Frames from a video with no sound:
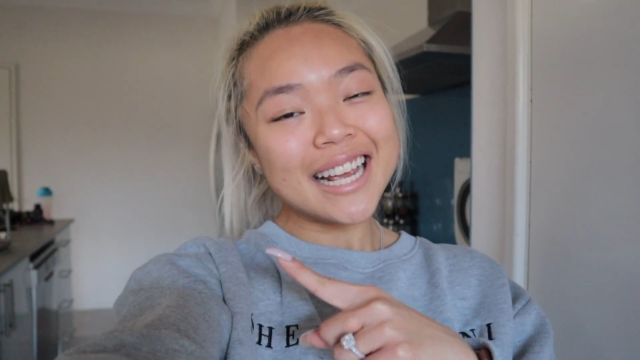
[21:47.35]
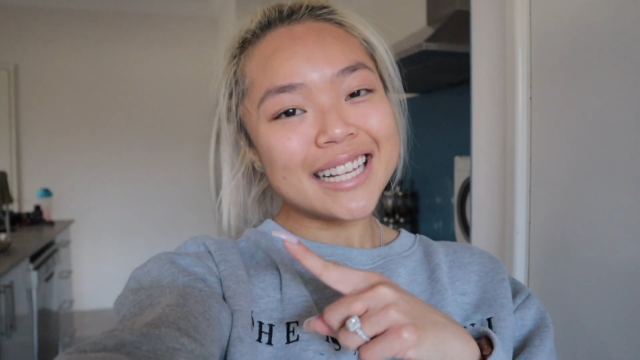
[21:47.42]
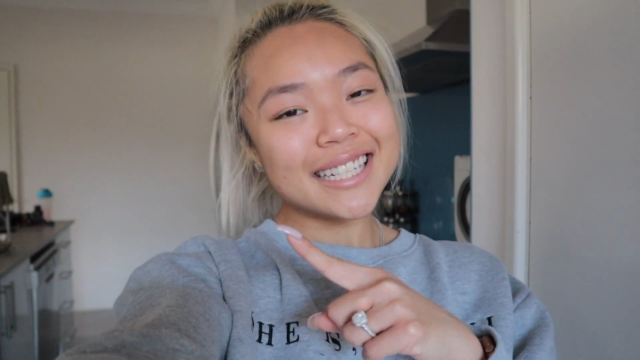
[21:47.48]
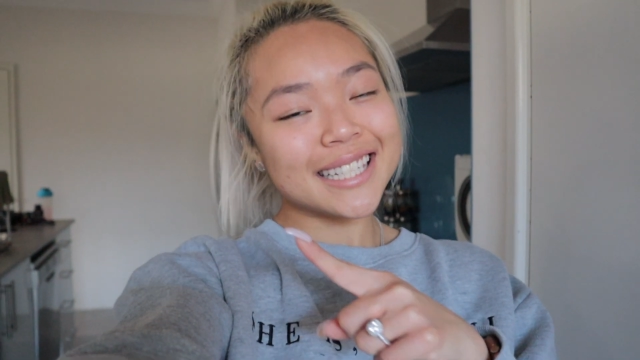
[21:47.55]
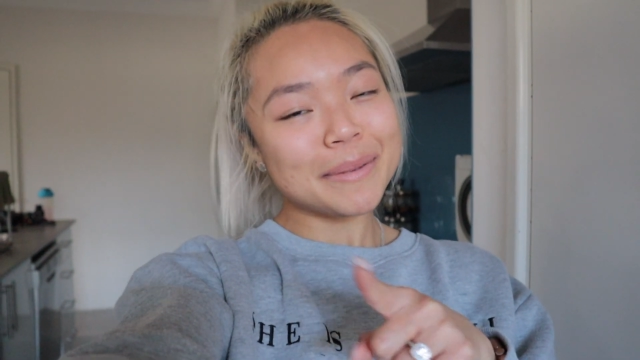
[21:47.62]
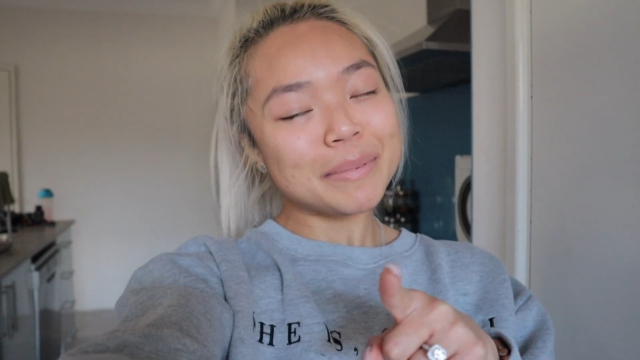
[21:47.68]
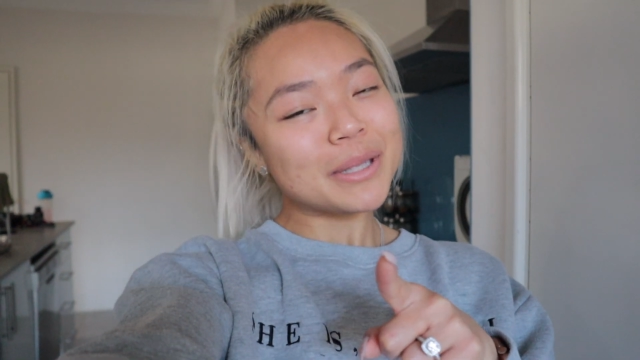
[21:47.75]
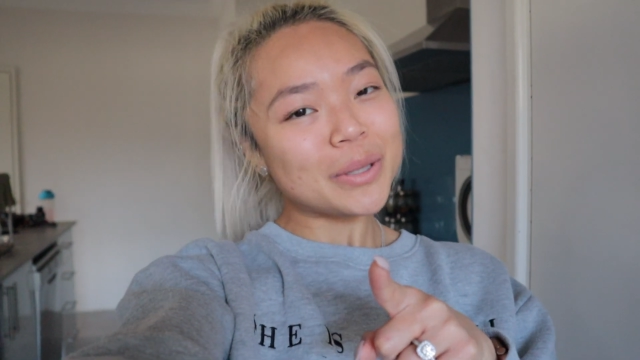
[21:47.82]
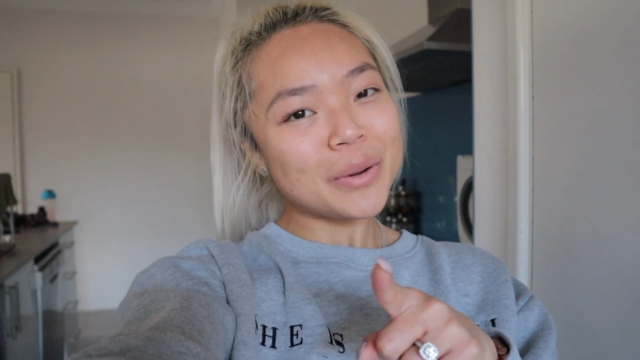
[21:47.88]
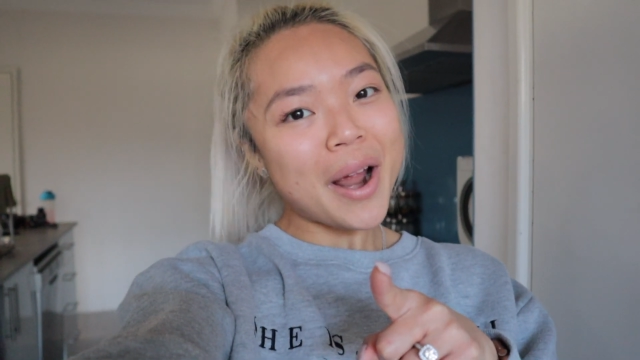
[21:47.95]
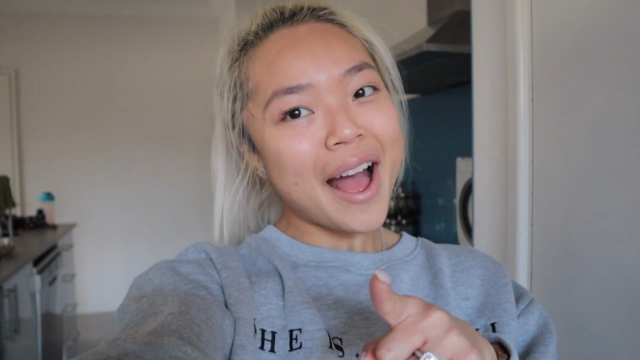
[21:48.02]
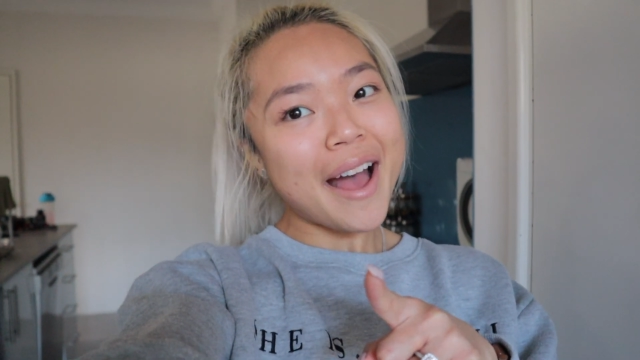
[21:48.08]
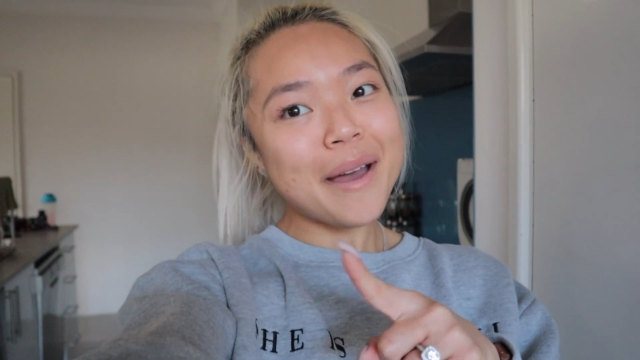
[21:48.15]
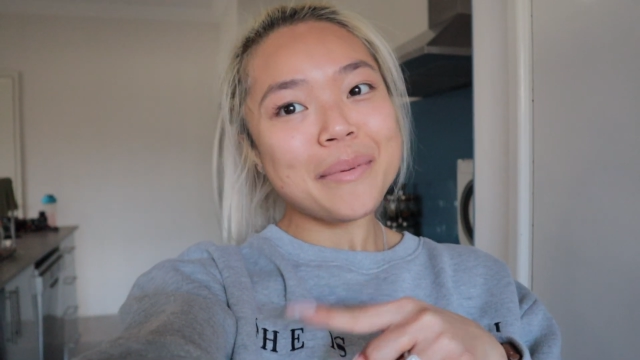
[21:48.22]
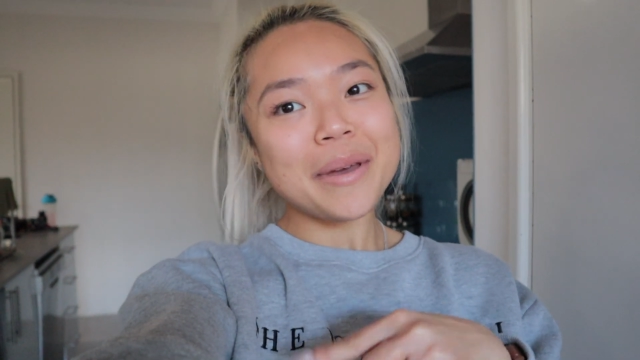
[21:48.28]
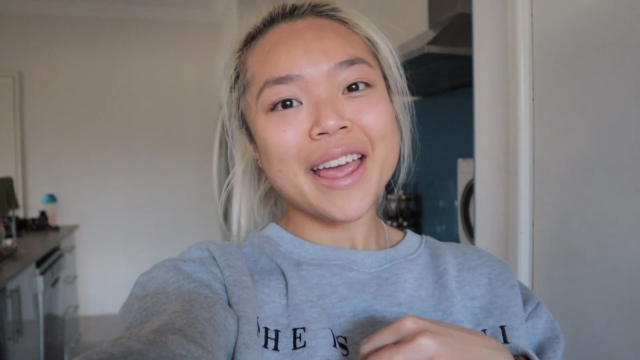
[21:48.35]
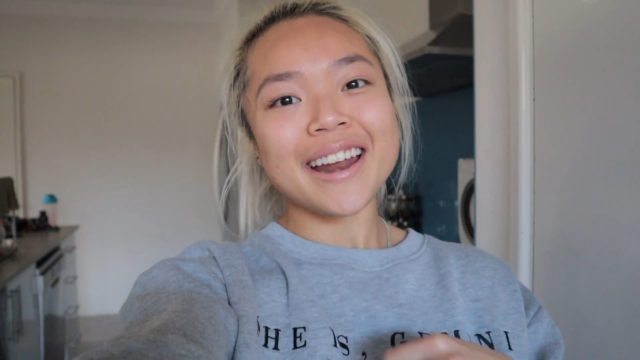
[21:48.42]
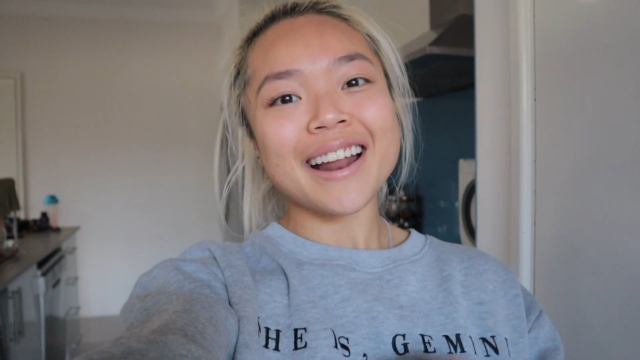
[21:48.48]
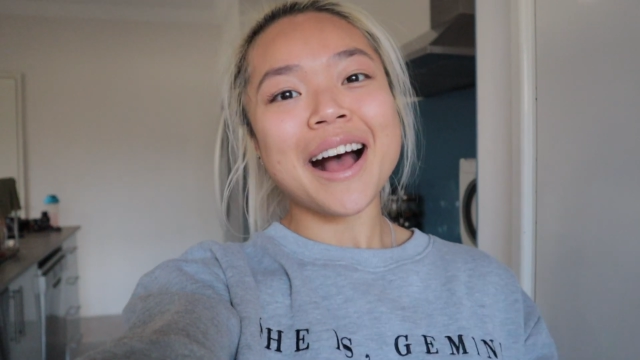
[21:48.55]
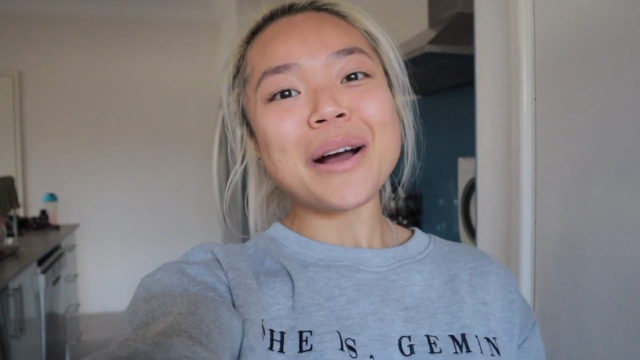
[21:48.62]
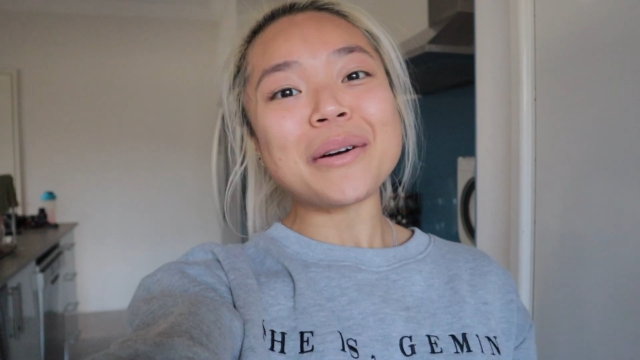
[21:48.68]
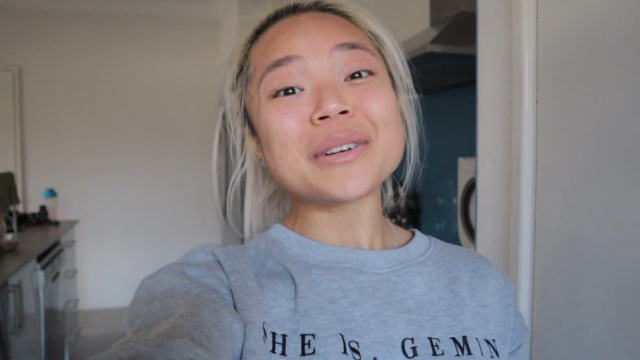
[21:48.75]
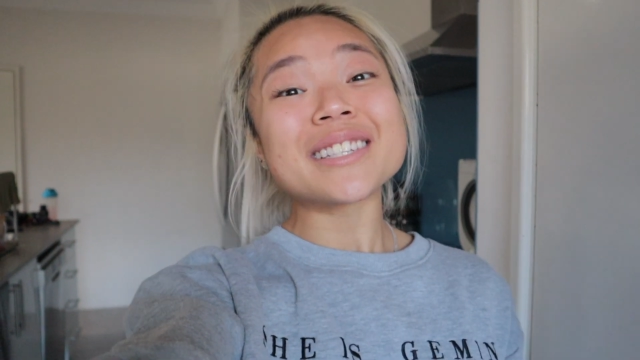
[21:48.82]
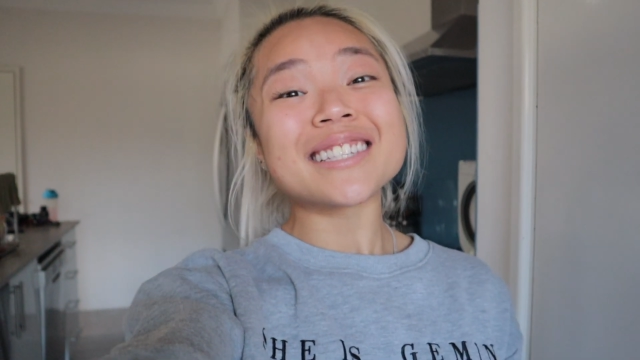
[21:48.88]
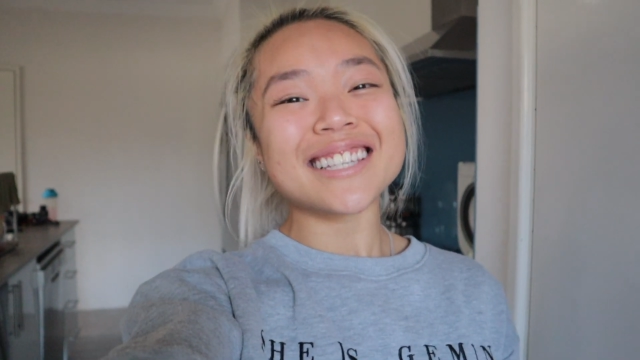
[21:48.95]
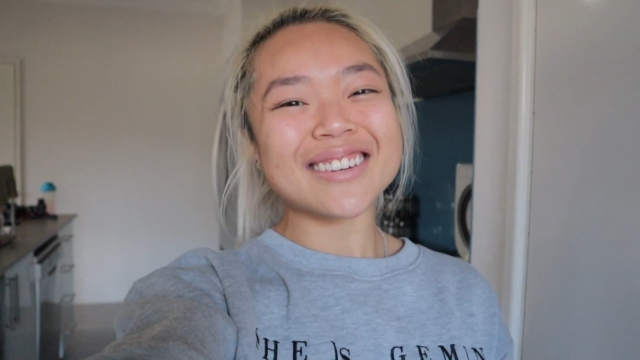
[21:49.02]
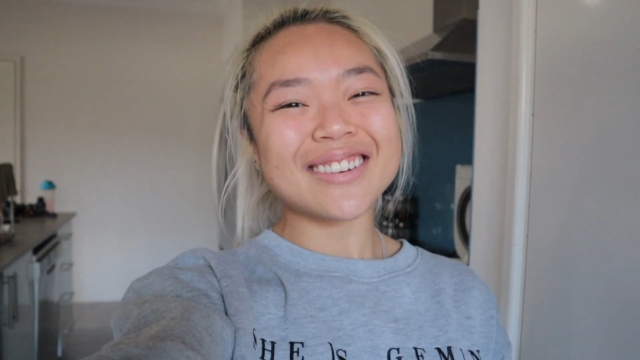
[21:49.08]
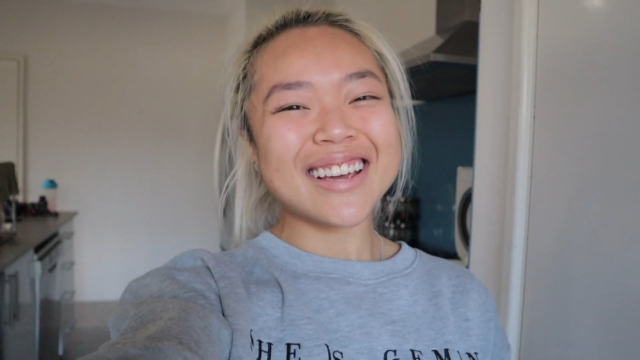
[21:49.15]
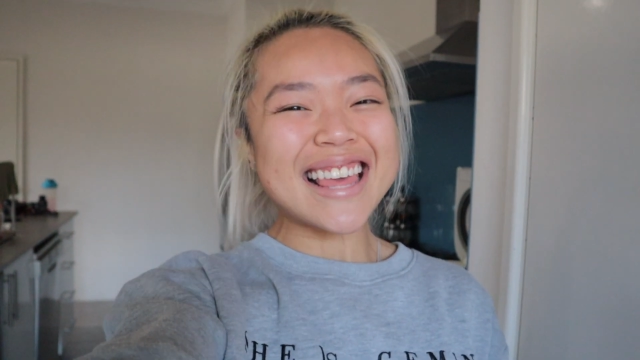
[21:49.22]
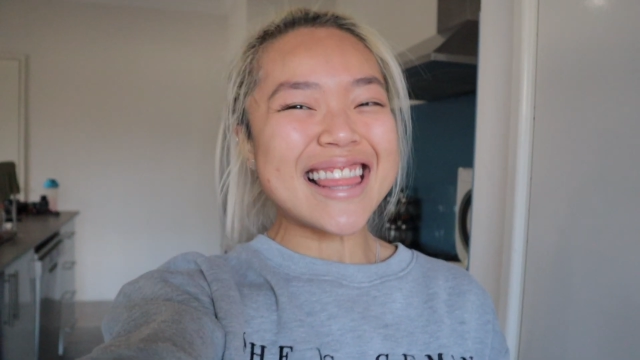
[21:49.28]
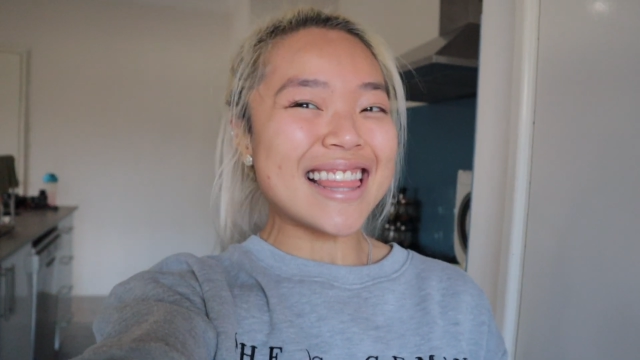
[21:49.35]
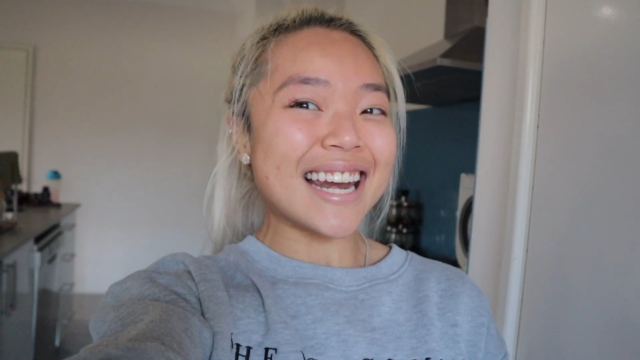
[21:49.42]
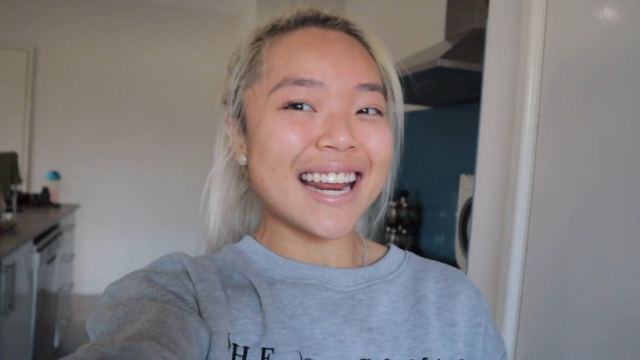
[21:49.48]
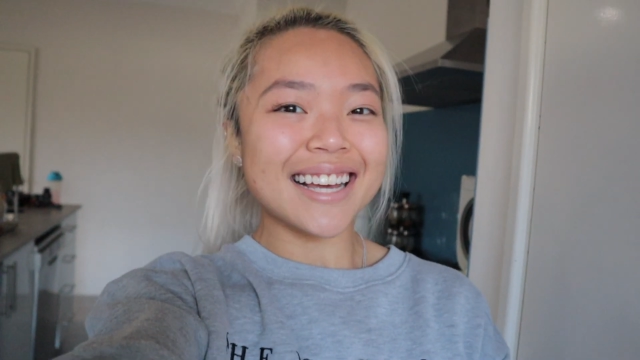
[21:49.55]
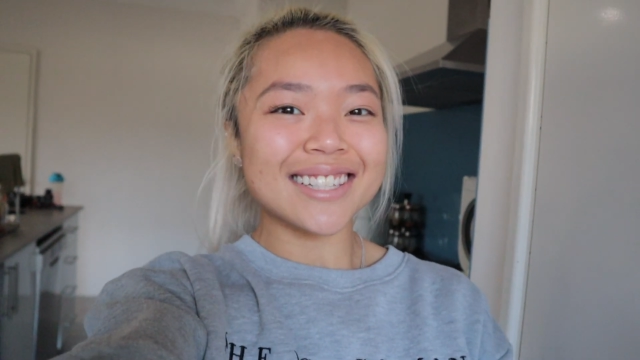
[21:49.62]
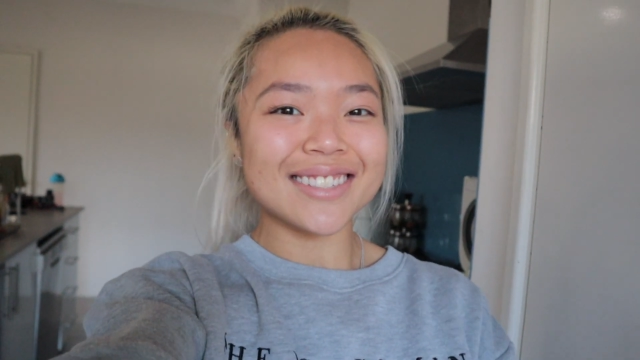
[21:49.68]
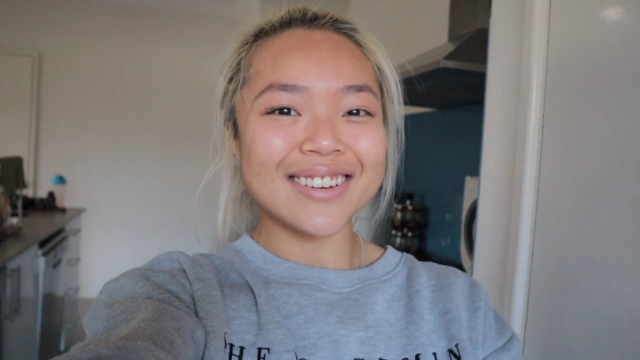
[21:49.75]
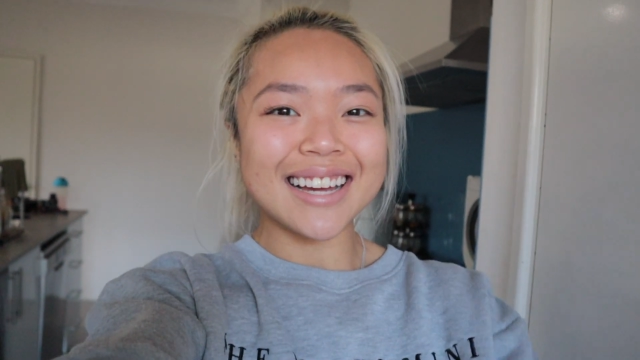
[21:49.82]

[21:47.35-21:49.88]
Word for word: subscribe, and I will see you in the next